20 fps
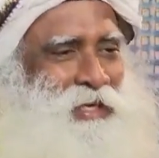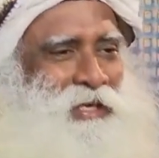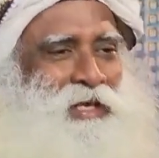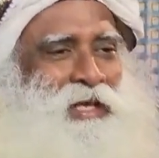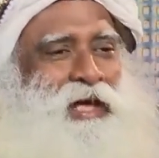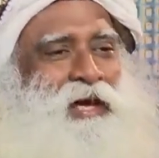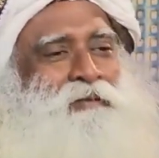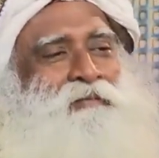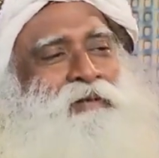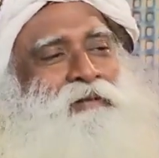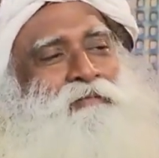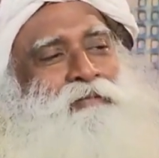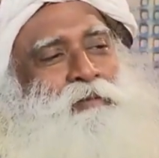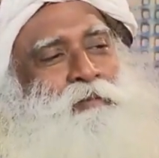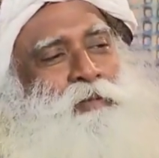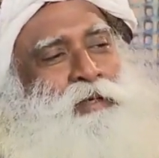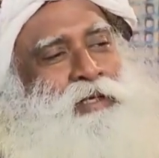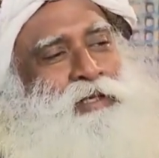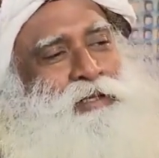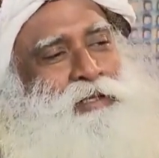Now
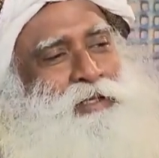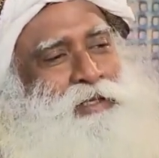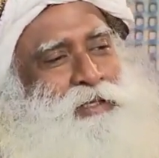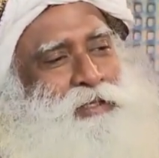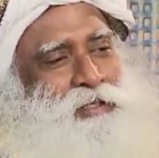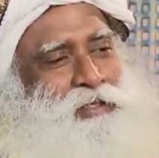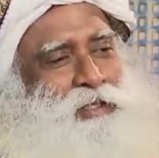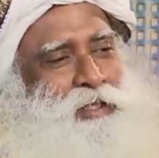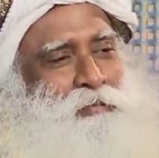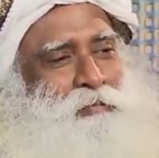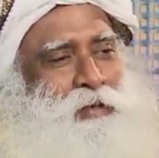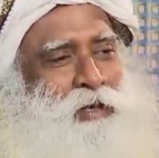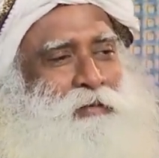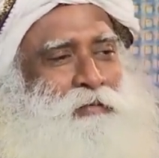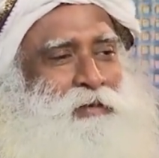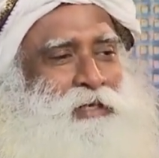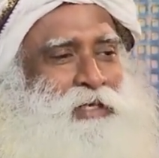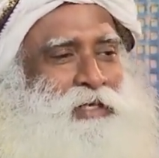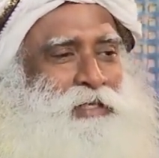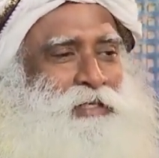everybody thinks
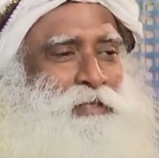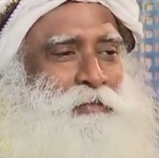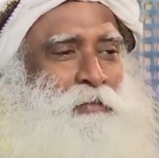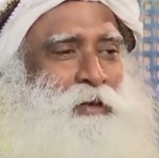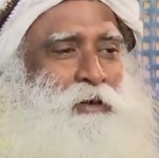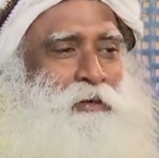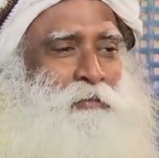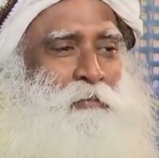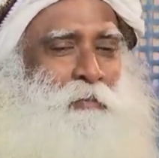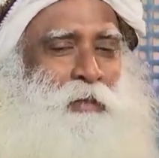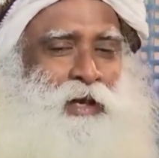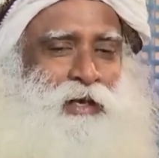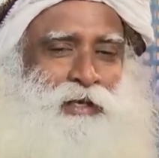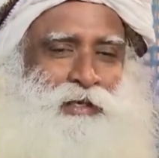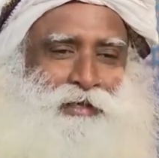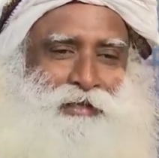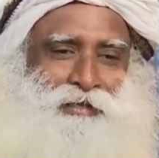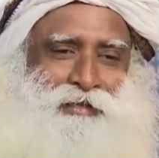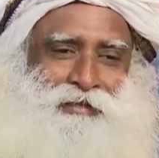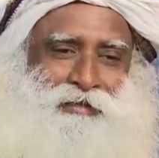Deepavali is about
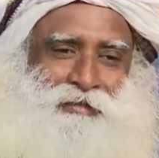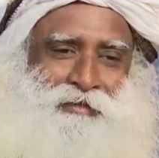money.